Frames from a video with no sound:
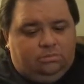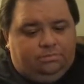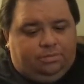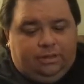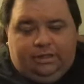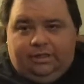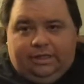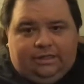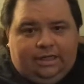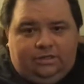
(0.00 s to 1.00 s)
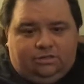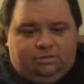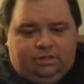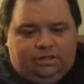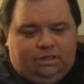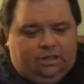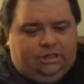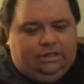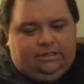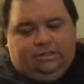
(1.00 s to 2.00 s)
But they taste really good.
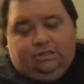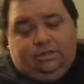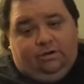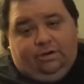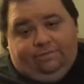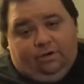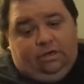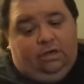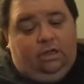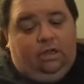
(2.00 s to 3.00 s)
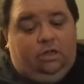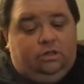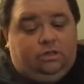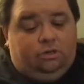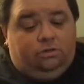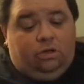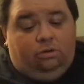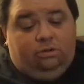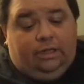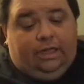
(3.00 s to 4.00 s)
This is no different. So
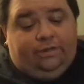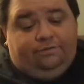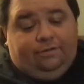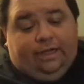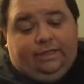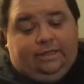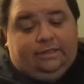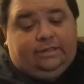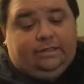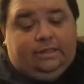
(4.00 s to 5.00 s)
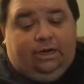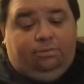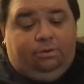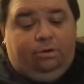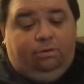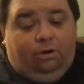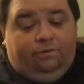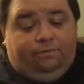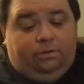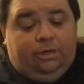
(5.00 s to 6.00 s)
don't let the fact that it's a snail put you
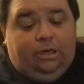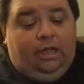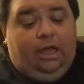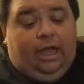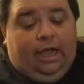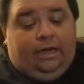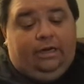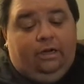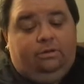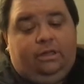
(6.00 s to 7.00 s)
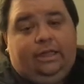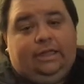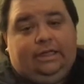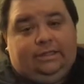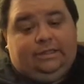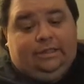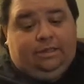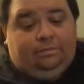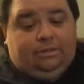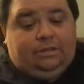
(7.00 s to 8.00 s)
off from it, and don't let that
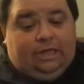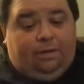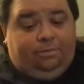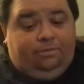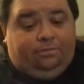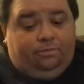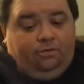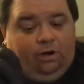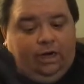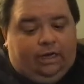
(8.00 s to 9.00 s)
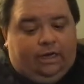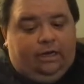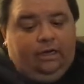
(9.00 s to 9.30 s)
stigma stop you from trying it.